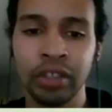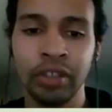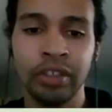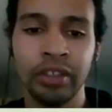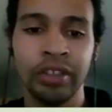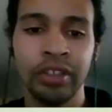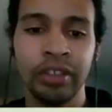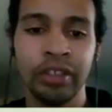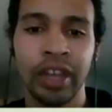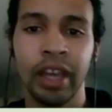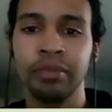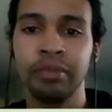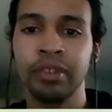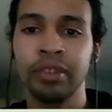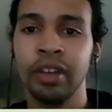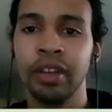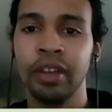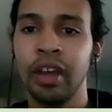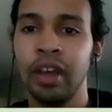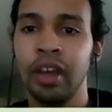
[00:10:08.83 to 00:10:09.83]
to these
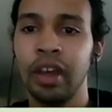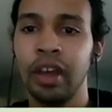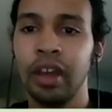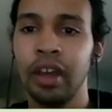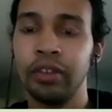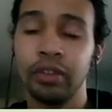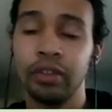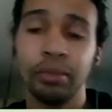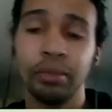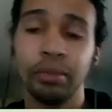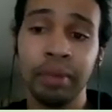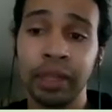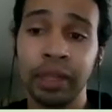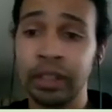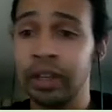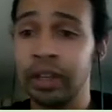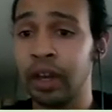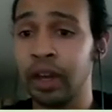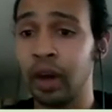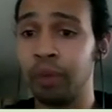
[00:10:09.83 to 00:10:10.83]
games, and so maybe it
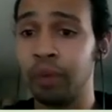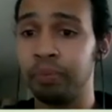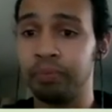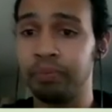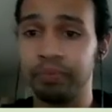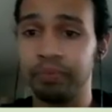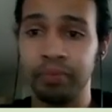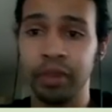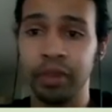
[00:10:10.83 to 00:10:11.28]
did help,